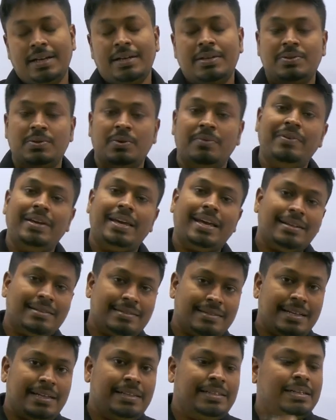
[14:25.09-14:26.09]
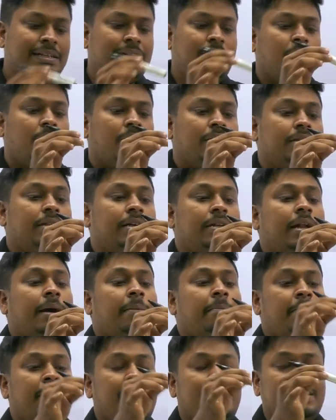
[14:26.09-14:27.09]
So we can say that the
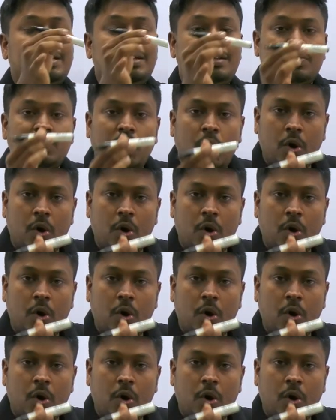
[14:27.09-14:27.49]
number that is